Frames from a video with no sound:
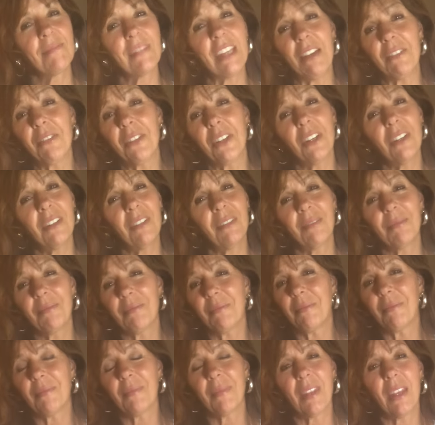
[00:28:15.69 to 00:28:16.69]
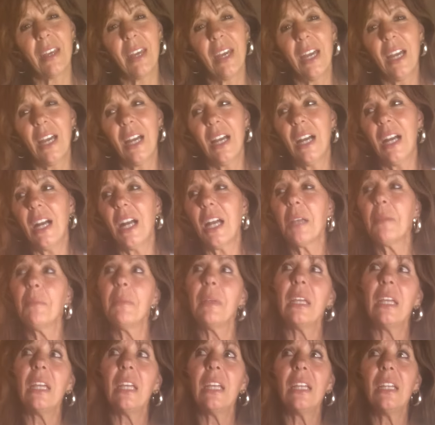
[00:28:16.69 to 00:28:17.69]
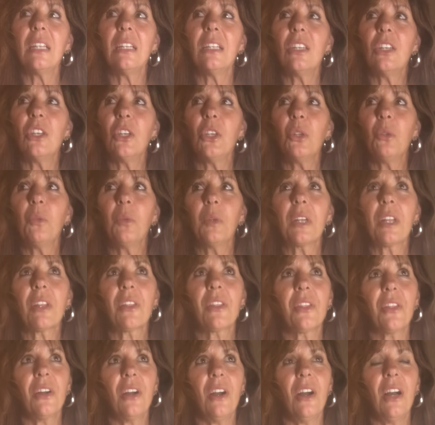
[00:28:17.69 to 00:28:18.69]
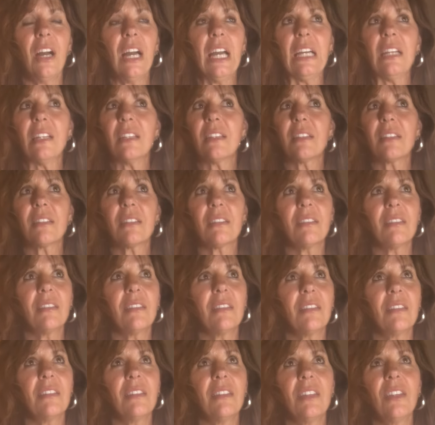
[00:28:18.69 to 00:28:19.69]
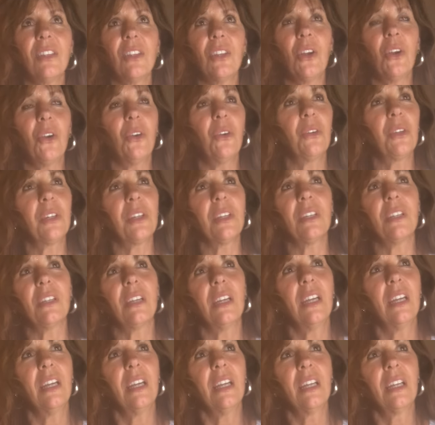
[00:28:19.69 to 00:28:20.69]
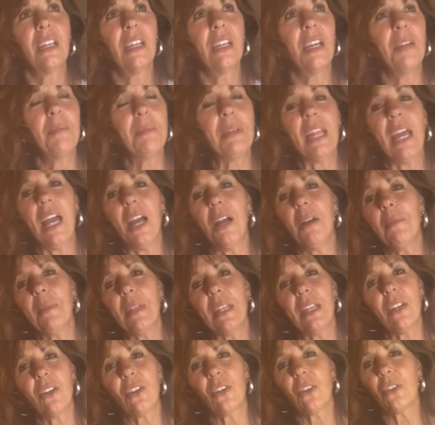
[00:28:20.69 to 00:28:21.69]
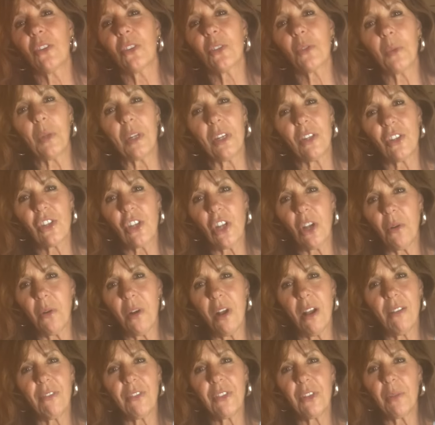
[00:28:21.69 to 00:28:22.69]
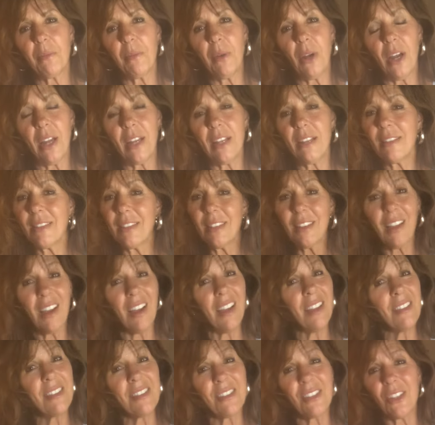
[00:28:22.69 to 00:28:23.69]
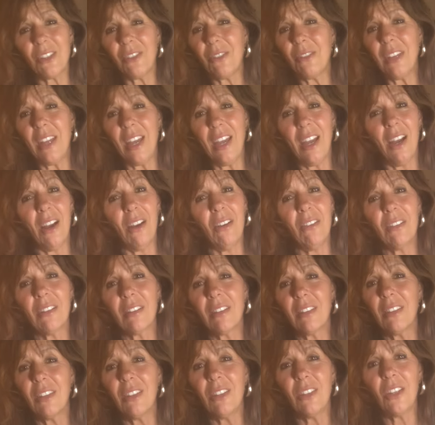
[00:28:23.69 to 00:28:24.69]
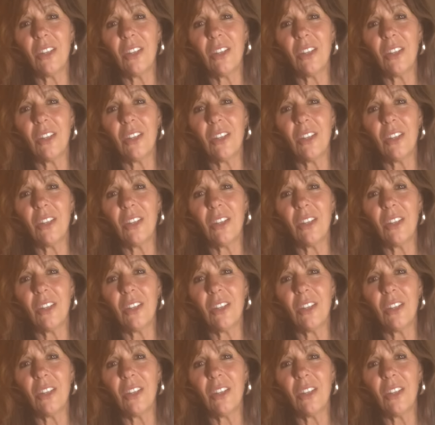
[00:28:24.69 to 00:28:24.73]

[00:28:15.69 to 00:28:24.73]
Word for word: Never. I mean, you would have thought, you know, to, I mean, how many girls want to show off their bodies and guys too now, you